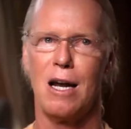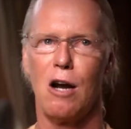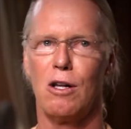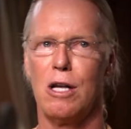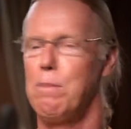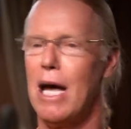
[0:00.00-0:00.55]
I
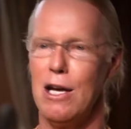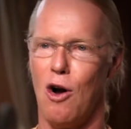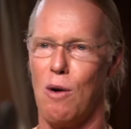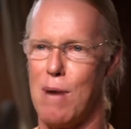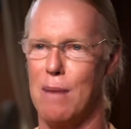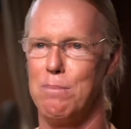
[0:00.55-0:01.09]
not only
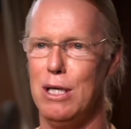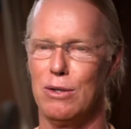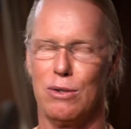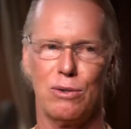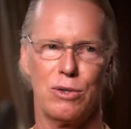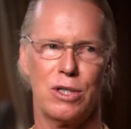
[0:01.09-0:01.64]
paid all my
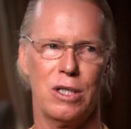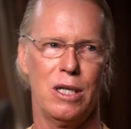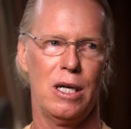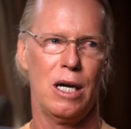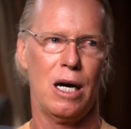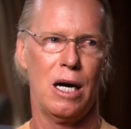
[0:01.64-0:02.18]
bills,
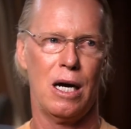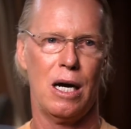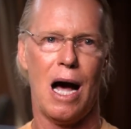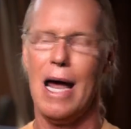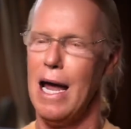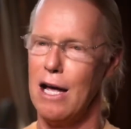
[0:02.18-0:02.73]

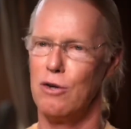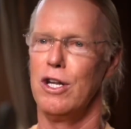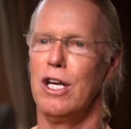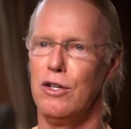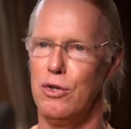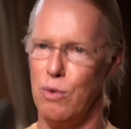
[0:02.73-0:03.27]
I
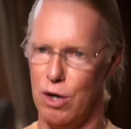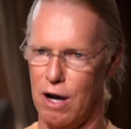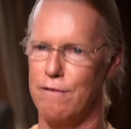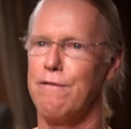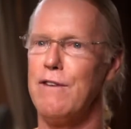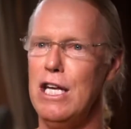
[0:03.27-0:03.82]
entered into
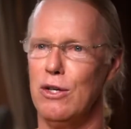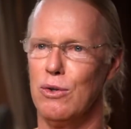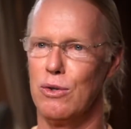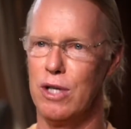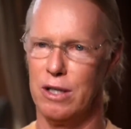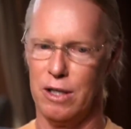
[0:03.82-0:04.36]
a
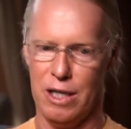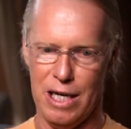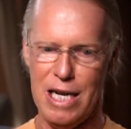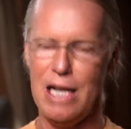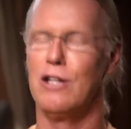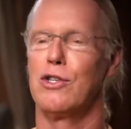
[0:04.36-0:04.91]
field,
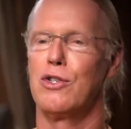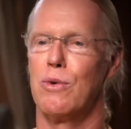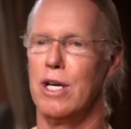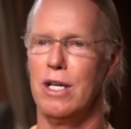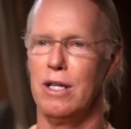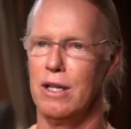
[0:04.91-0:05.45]
an
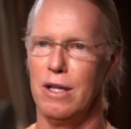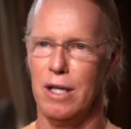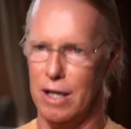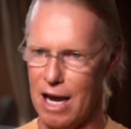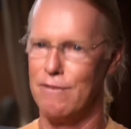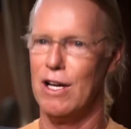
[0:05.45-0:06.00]
industry
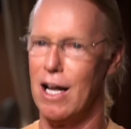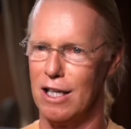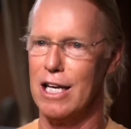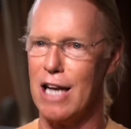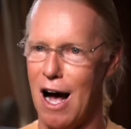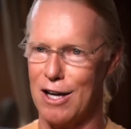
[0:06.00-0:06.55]
that
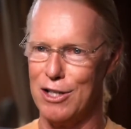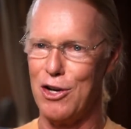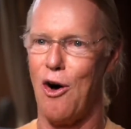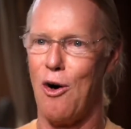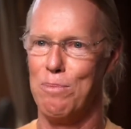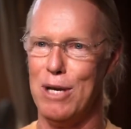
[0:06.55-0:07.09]
evidently God
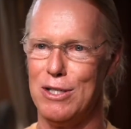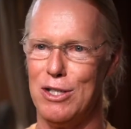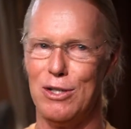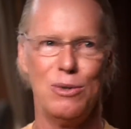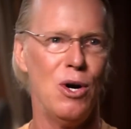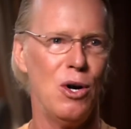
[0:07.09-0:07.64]
had called me
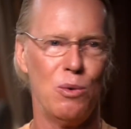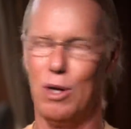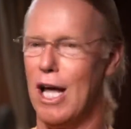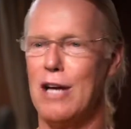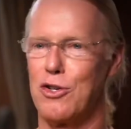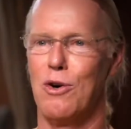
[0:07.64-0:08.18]
to,
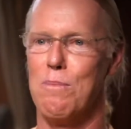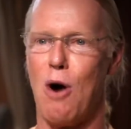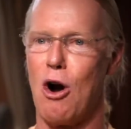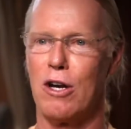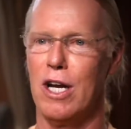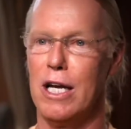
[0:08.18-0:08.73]
relational
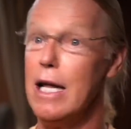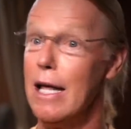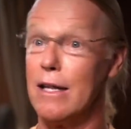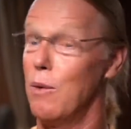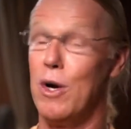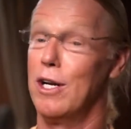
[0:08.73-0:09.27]
marketing,
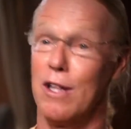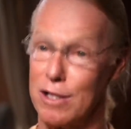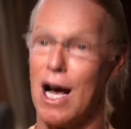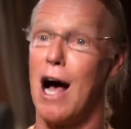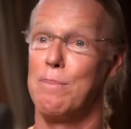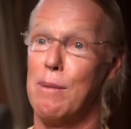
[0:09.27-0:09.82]
that went to
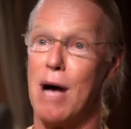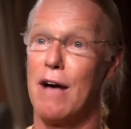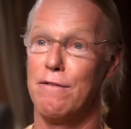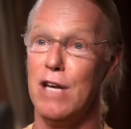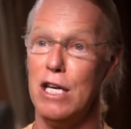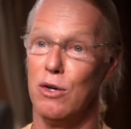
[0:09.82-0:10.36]
the top of
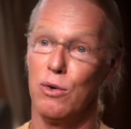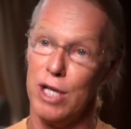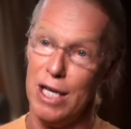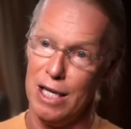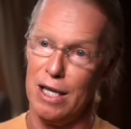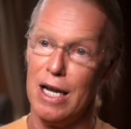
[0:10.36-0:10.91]
my
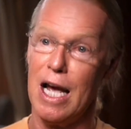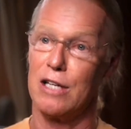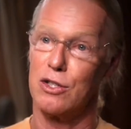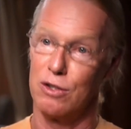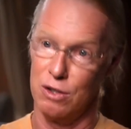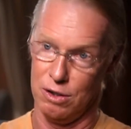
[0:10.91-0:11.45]
field in the
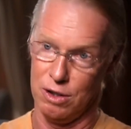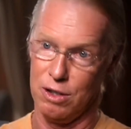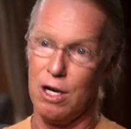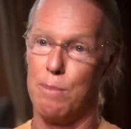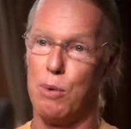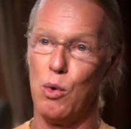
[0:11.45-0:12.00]
next
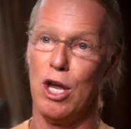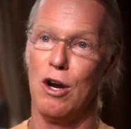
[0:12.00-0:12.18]
couple